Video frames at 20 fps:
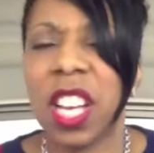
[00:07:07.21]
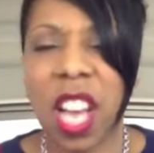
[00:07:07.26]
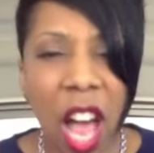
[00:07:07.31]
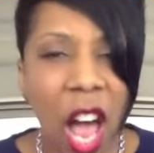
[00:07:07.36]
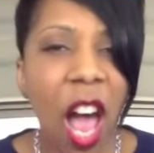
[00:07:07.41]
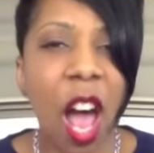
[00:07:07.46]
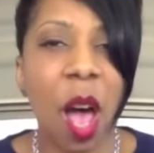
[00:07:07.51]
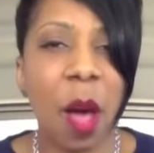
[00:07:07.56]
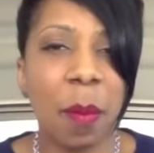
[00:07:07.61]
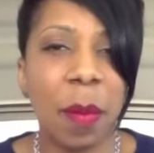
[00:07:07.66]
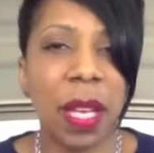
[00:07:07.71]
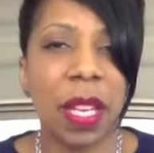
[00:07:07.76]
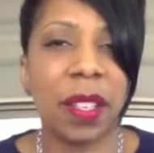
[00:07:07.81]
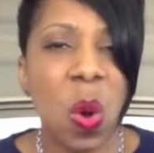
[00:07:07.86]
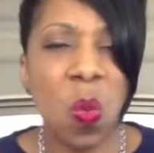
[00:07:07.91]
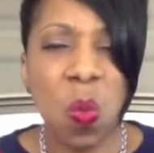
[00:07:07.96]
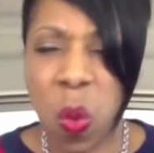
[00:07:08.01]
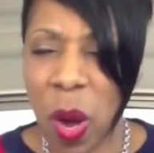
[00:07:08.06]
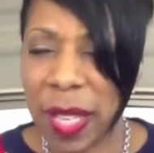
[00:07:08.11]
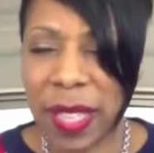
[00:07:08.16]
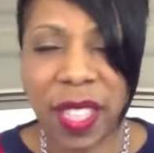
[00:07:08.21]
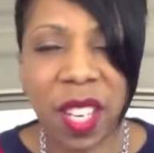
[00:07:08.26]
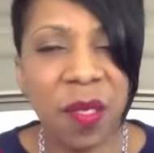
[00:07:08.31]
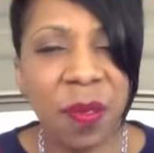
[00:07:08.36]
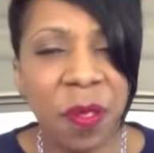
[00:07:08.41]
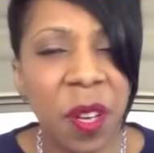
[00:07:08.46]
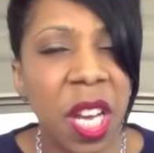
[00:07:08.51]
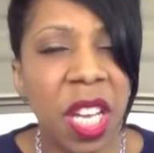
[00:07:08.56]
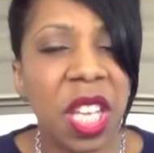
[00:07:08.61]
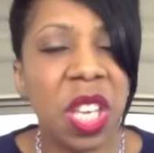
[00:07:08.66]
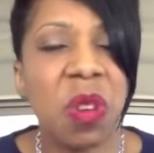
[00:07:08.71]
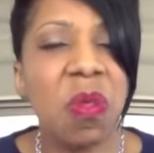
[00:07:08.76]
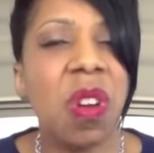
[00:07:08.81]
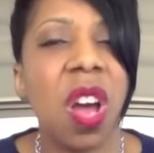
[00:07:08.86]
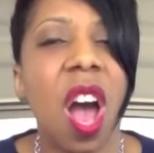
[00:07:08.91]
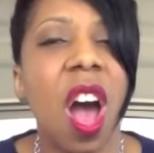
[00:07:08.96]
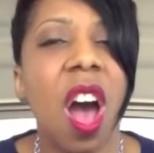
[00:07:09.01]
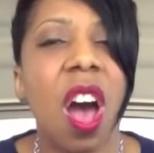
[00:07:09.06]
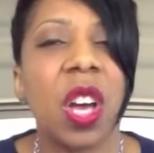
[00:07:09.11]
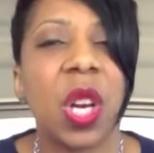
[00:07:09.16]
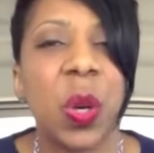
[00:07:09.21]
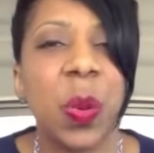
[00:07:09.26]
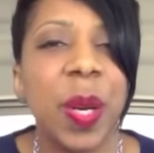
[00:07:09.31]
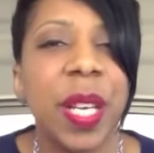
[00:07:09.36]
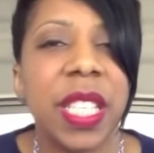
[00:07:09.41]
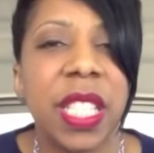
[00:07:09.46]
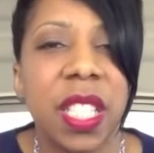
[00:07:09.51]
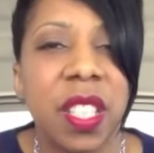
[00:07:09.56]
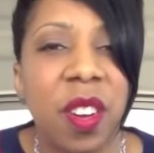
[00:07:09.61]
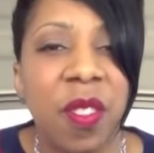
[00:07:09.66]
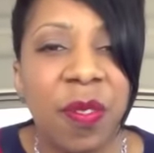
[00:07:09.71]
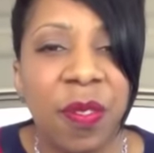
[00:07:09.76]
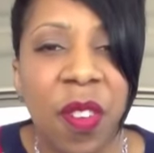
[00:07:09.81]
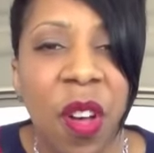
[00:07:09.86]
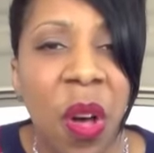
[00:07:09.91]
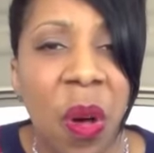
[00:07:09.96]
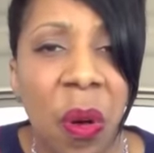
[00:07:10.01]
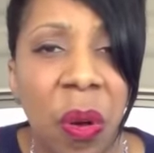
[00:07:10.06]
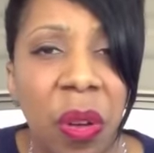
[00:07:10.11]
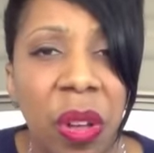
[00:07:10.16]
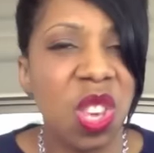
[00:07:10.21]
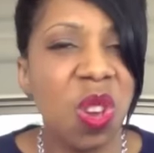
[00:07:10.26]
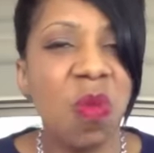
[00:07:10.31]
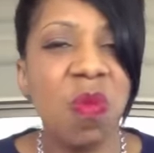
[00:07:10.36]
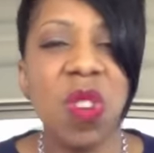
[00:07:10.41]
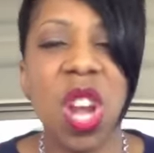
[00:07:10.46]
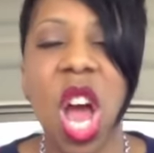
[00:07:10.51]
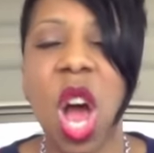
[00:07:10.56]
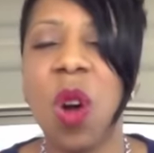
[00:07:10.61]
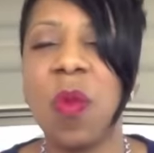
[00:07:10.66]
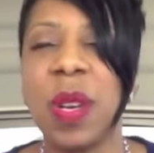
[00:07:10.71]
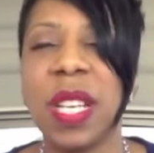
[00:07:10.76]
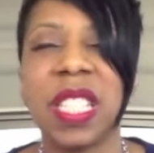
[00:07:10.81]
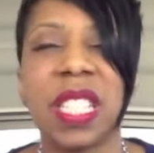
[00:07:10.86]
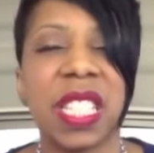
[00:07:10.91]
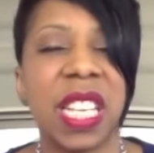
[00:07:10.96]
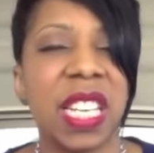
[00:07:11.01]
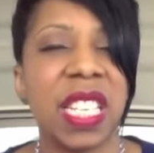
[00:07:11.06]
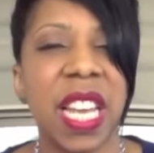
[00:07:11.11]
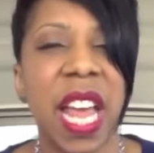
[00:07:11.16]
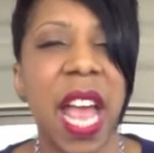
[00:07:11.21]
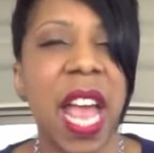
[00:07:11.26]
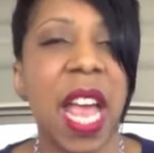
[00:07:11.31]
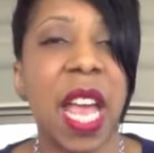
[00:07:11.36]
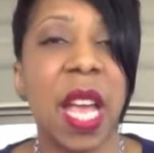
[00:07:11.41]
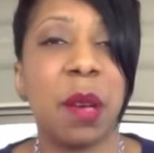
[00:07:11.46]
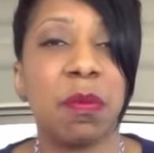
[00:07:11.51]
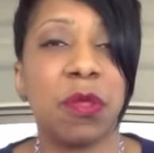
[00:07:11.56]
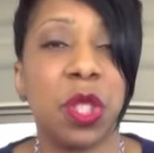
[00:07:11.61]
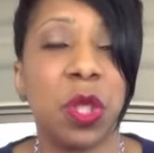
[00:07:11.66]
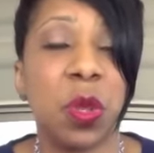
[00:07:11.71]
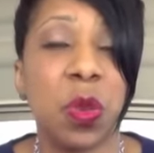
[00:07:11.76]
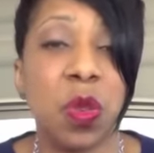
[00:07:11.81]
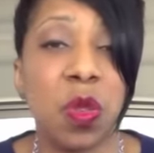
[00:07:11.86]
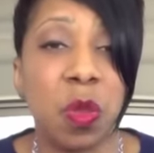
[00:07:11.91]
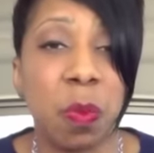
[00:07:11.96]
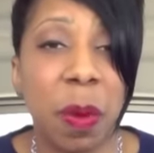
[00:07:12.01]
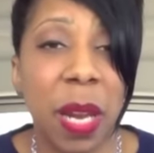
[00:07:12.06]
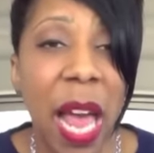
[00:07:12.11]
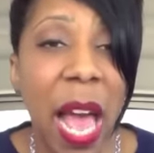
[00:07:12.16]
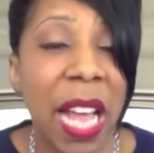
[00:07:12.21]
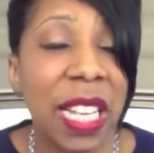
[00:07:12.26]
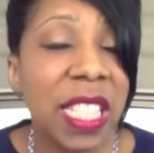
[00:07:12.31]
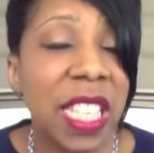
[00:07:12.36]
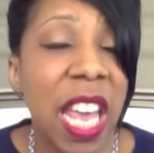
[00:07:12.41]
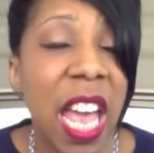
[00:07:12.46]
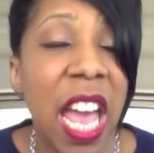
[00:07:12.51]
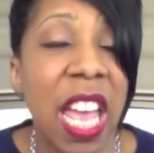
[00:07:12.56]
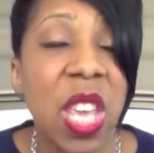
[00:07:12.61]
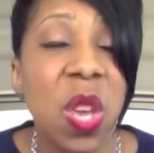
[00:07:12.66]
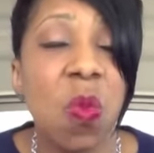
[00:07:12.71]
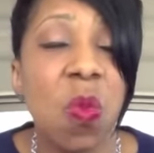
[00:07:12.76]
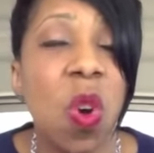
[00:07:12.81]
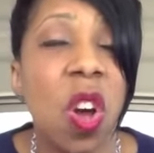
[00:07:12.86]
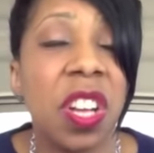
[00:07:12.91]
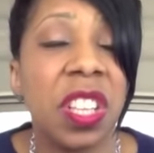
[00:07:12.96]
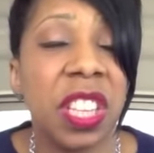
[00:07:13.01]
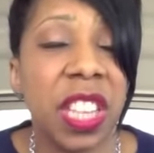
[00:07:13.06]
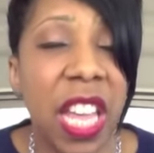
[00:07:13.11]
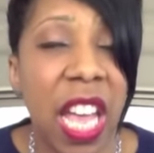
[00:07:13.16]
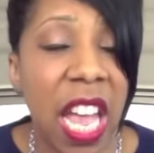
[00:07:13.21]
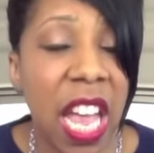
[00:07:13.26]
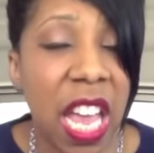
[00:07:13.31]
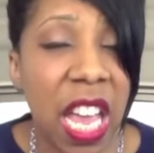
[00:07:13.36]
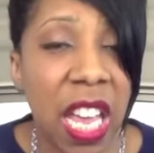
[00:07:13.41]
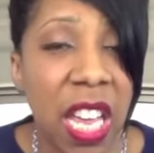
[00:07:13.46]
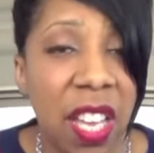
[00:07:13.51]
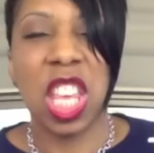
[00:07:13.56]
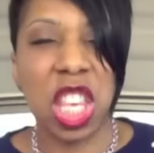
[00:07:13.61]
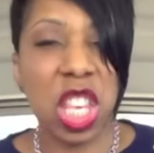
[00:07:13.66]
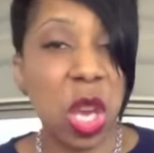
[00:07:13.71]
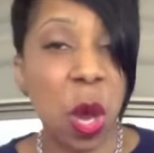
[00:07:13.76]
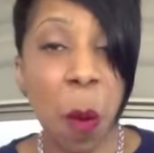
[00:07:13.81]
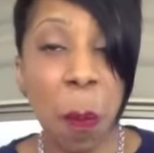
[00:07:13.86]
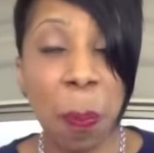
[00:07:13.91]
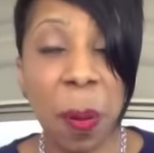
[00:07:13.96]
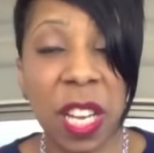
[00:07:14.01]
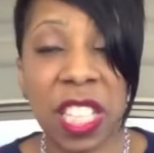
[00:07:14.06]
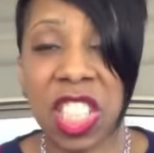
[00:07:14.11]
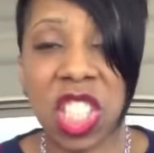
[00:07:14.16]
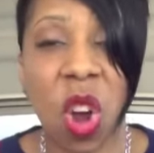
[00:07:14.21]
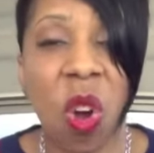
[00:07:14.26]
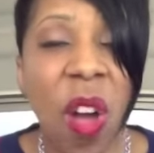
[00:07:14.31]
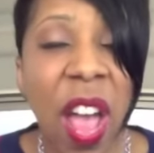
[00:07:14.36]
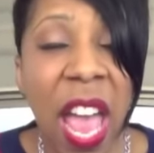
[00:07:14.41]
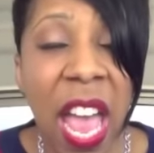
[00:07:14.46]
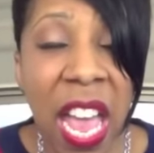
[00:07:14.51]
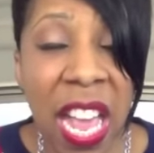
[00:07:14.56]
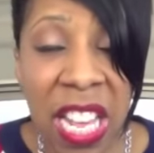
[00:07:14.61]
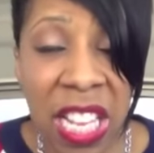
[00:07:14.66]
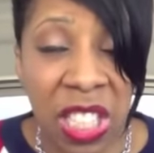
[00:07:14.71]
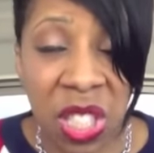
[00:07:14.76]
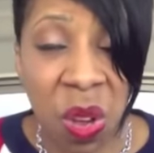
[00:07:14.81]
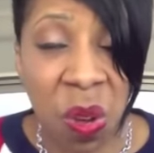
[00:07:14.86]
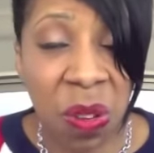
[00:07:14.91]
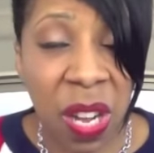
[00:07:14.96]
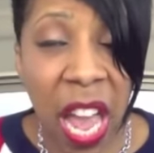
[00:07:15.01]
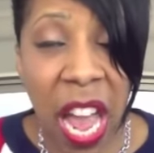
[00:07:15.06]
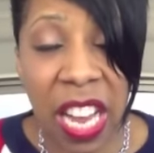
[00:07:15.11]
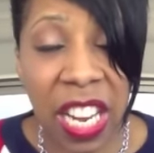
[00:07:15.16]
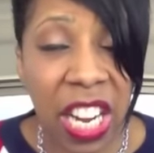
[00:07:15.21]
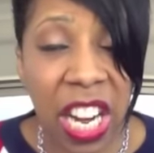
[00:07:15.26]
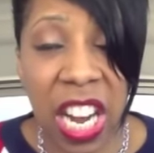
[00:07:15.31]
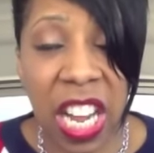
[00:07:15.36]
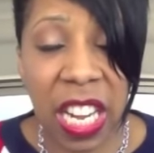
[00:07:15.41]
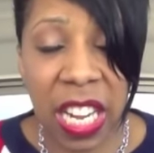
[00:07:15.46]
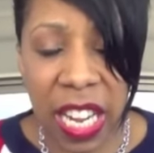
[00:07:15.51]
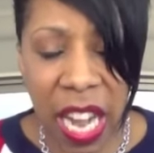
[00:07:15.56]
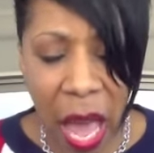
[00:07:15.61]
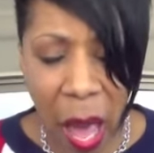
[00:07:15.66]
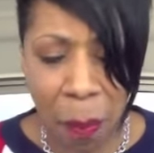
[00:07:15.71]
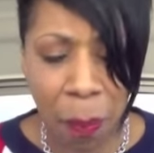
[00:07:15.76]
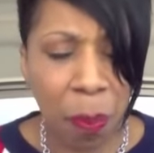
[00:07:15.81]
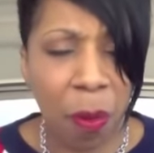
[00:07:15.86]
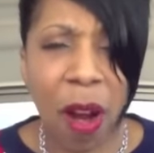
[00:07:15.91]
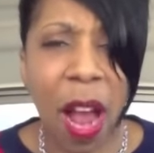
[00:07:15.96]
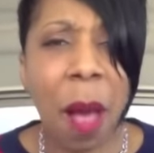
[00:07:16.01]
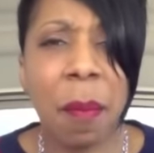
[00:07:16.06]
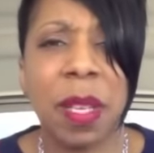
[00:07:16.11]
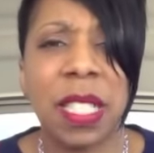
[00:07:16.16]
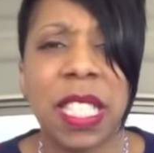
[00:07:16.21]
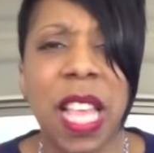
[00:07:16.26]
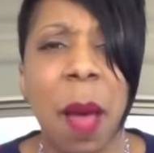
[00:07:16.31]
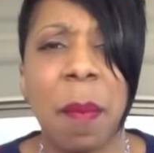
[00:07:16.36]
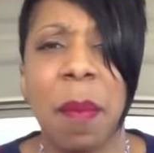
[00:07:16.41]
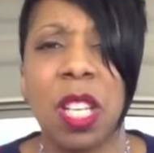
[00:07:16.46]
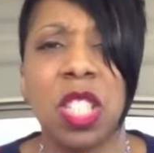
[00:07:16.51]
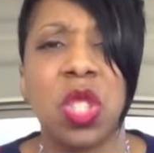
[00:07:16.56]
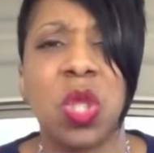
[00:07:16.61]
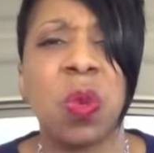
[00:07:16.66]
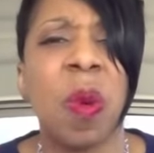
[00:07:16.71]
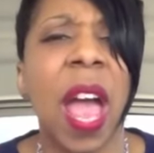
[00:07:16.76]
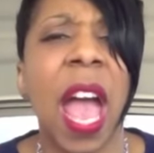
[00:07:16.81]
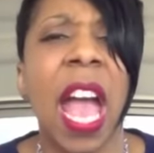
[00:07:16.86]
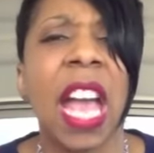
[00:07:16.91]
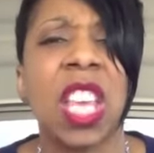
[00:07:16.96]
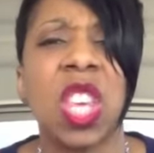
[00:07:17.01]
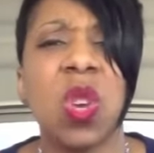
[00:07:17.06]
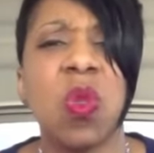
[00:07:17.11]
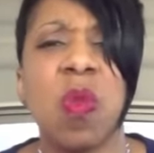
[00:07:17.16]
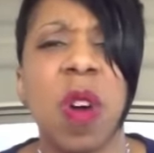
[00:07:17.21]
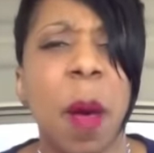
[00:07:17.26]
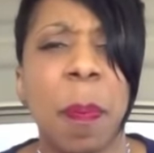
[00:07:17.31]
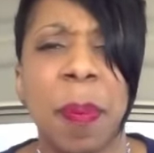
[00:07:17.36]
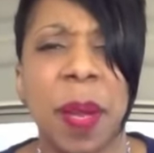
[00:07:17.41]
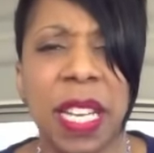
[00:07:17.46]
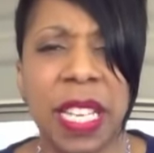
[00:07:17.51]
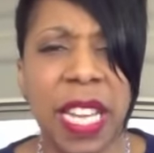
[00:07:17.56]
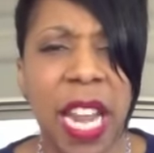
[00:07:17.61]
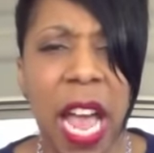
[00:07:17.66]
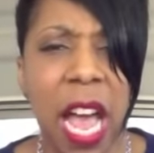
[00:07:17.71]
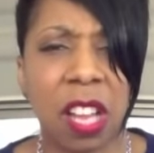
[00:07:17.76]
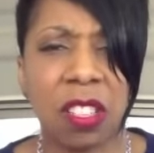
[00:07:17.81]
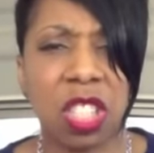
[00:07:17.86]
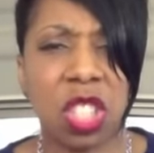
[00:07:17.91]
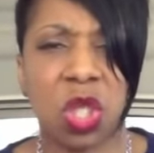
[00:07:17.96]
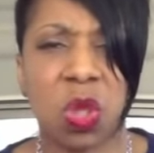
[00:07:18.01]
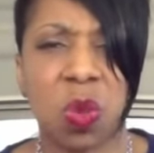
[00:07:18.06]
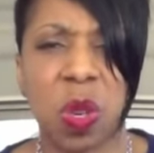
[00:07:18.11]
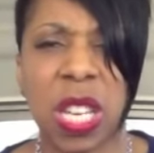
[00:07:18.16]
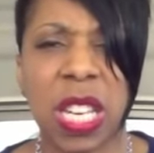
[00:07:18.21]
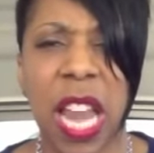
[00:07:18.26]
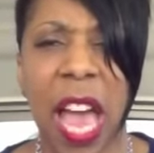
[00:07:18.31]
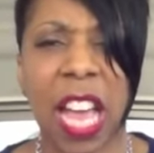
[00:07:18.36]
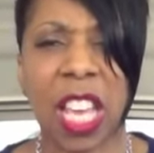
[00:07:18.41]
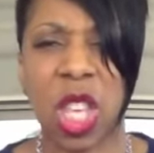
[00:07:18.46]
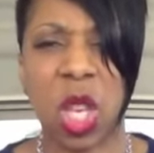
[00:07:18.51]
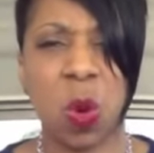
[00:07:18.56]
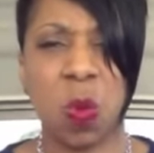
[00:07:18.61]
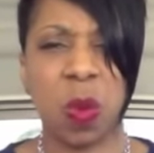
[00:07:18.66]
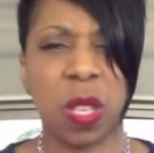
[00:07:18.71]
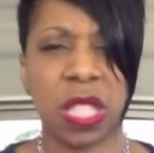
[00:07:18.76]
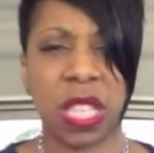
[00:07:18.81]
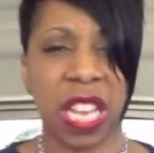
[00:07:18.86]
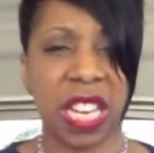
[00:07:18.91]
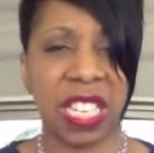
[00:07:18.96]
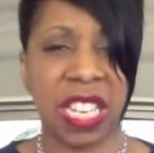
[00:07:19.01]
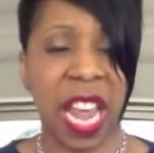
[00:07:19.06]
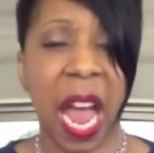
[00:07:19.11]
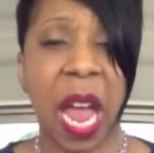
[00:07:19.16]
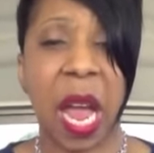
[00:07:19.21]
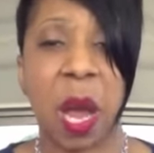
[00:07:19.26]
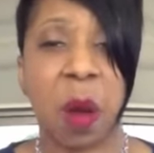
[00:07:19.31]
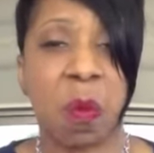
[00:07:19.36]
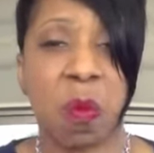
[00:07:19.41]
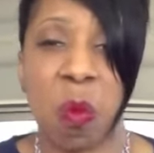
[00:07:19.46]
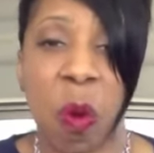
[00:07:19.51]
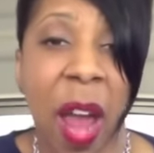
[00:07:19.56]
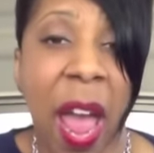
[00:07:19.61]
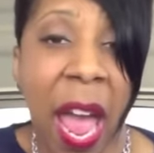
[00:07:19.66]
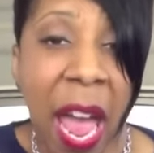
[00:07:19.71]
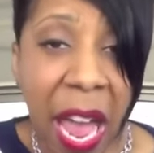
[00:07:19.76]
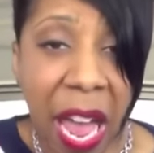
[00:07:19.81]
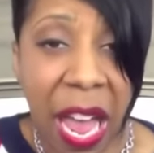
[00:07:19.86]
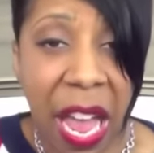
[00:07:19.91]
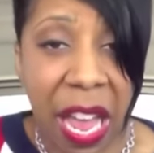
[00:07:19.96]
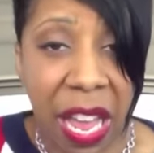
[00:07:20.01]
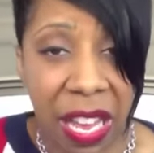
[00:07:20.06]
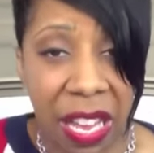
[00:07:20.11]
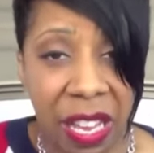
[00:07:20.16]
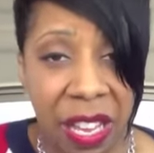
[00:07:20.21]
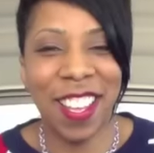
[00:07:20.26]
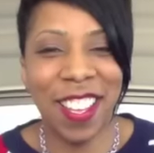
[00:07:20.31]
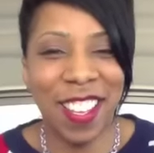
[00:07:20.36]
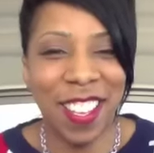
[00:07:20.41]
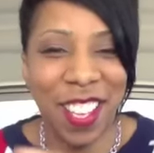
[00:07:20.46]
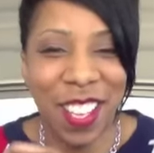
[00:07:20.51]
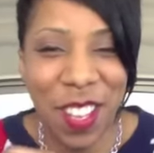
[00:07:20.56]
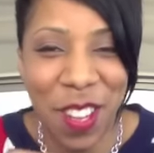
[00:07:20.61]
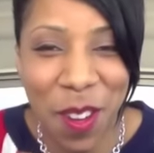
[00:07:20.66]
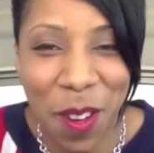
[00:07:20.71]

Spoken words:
Carmen, what the fuck you call Crystal for? You know it's the damn truth, but I tell you one thing. You put your hands on that girl and I promise I'm gonna drag you up and down the street like you was a damn rag.